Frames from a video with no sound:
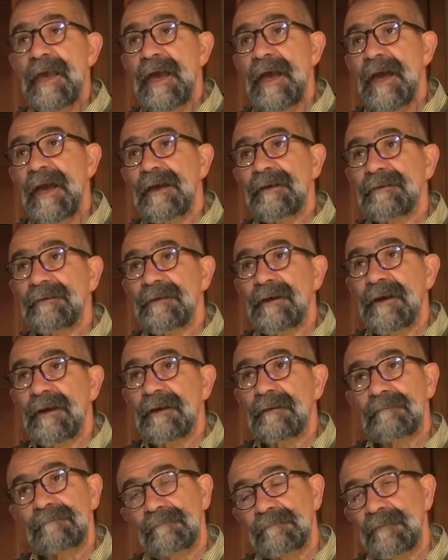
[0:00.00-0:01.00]
And
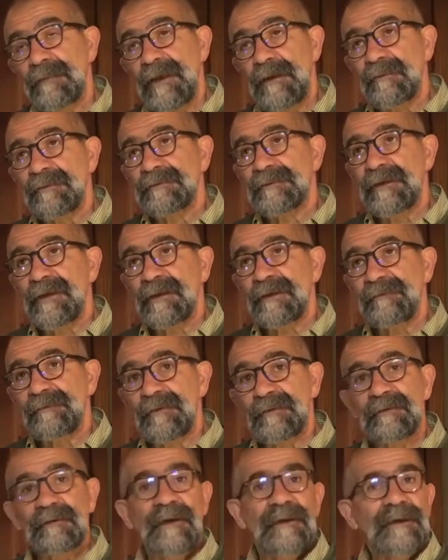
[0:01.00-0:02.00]
that was the end of
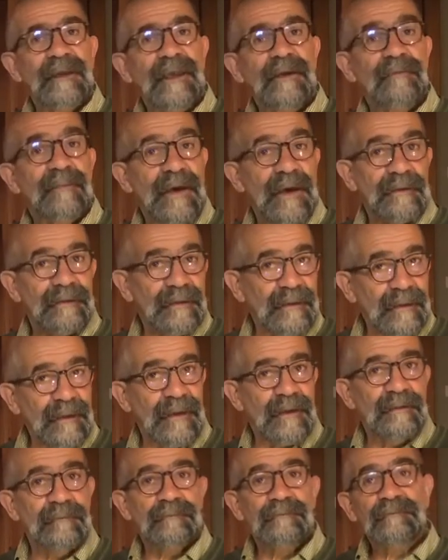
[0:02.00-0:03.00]
it. And I came back
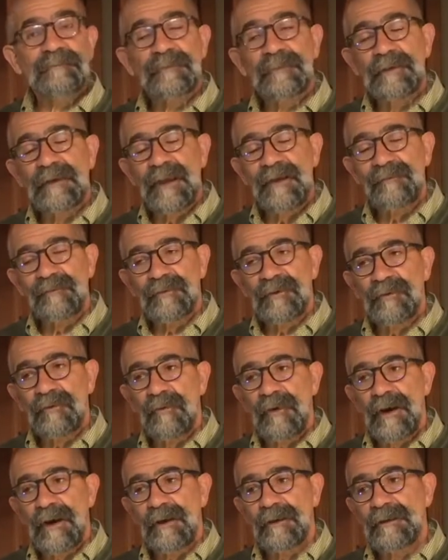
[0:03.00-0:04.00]
again, gave him a little
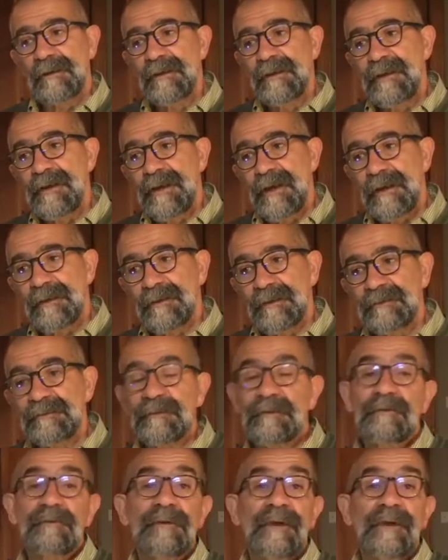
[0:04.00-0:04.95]
while, and I said,